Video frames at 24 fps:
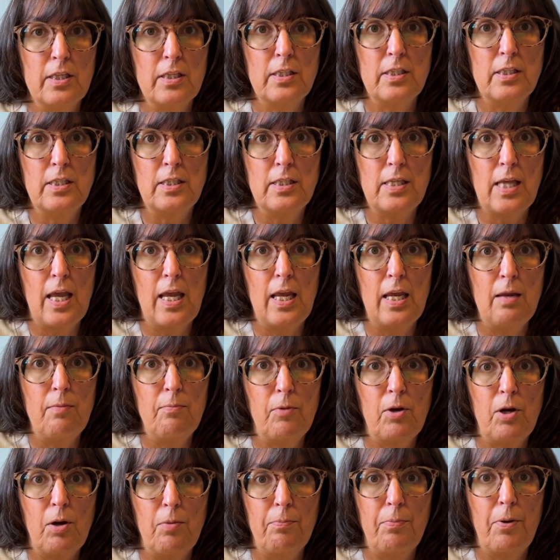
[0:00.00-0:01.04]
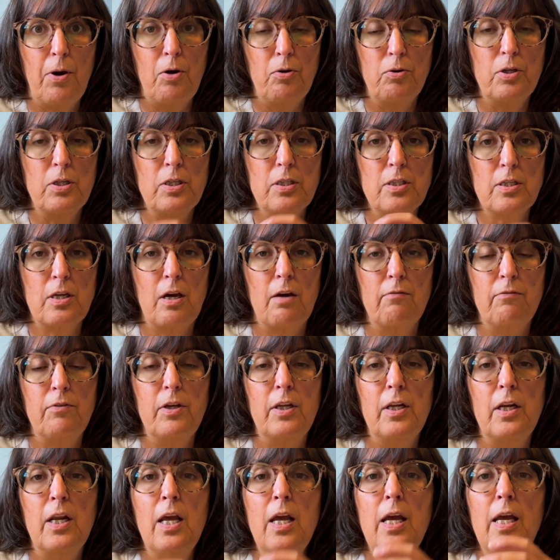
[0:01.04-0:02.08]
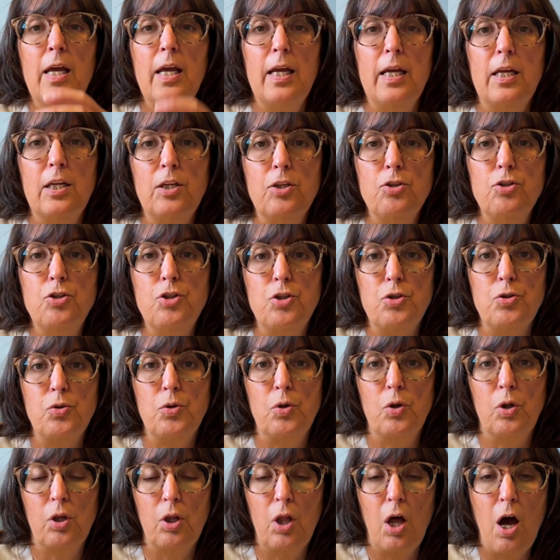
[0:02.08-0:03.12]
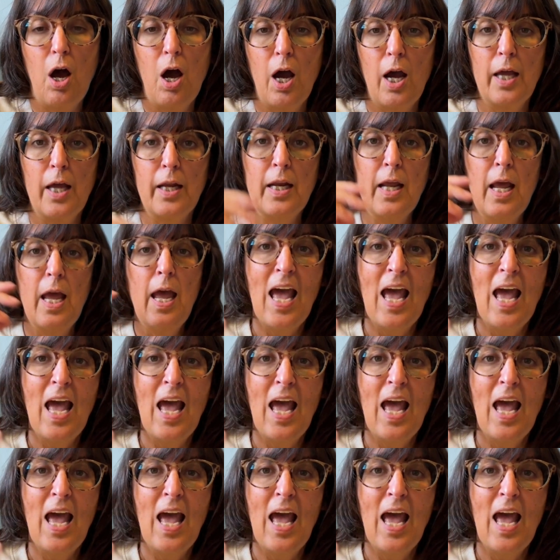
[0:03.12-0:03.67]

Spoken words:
the same components of it into Claude.